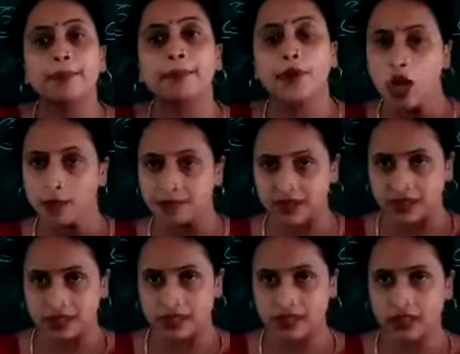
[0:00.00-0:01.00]

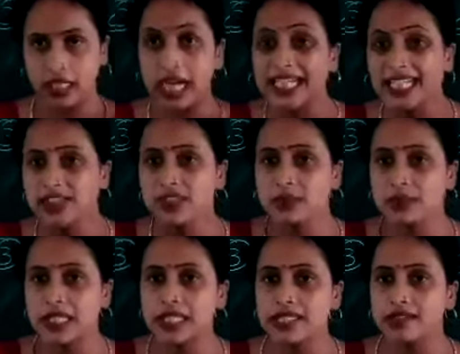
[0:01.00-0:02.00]
proper. Uneven
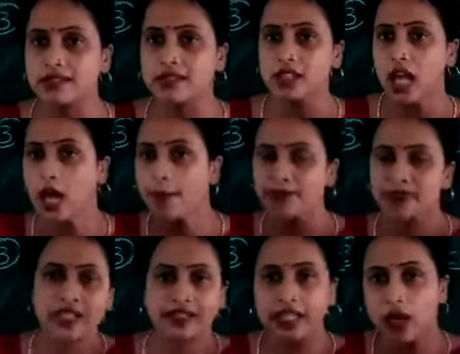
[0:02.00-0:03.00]
means ups
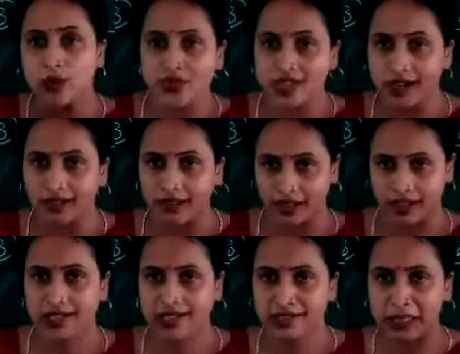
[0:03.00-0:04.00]
and downs are there,
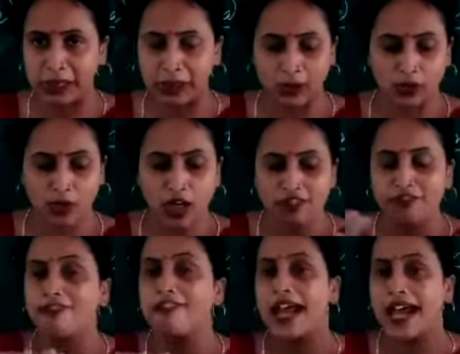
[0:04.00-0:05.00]
isn't it? No, not
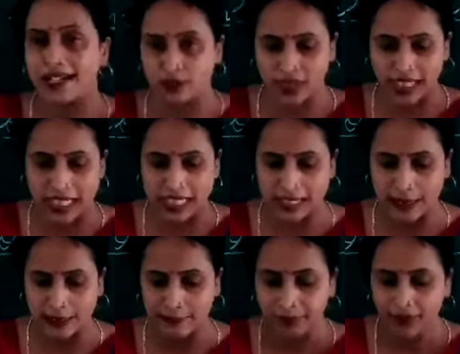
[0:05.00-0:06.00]
flat, we can say.
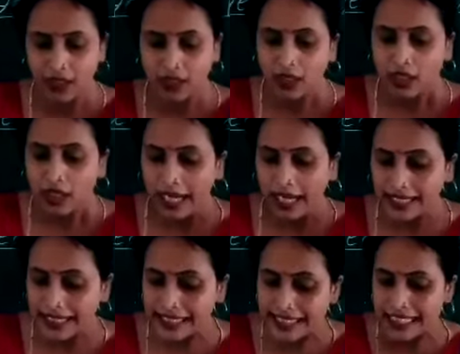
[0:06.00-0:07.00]
And
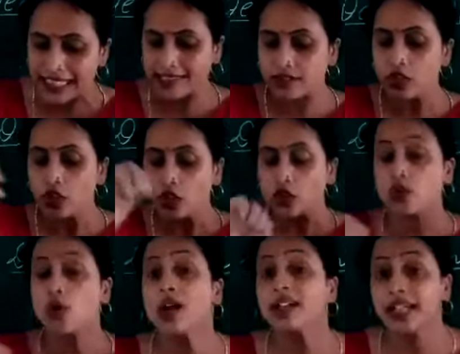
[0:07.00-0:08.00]
it is
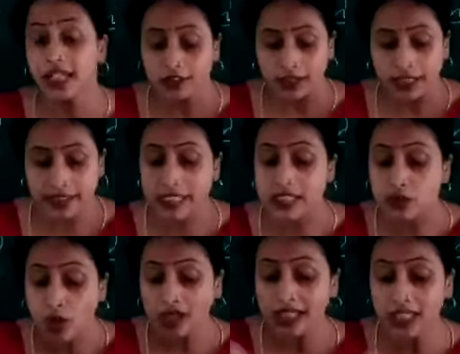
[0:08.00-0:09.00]
rocky. It is
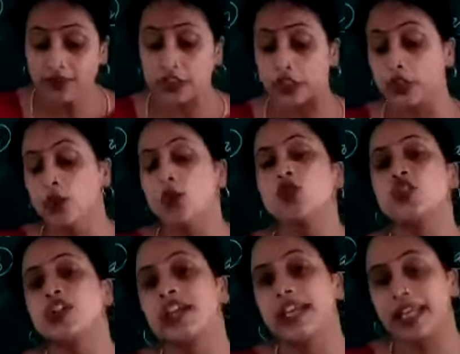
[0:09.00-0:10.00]
rocky with huge
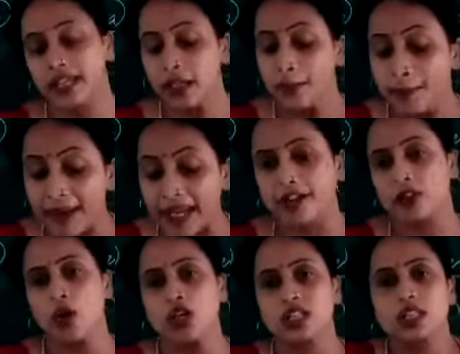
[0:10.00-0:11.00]
grey bare
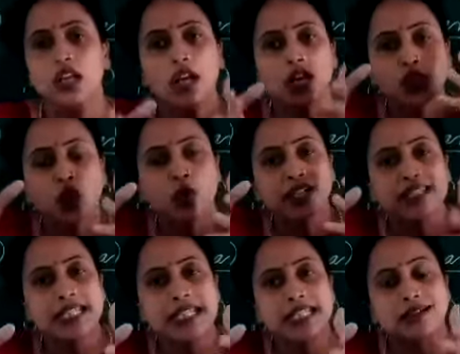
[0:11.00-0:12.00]
rocks. So it
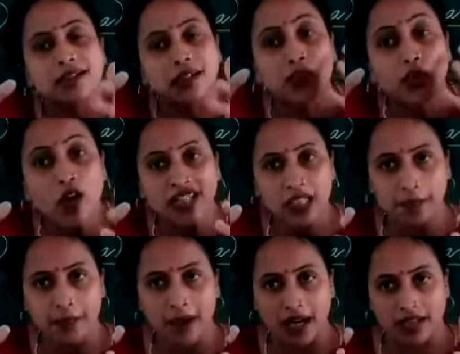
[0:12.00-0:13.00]
is a
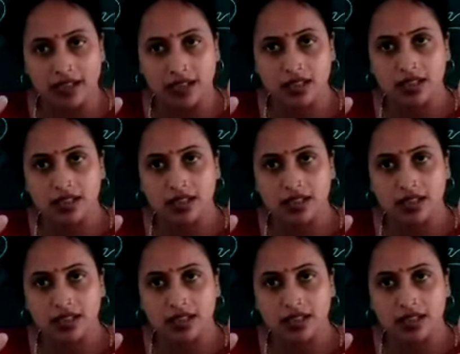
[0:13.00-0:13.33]
rocky part.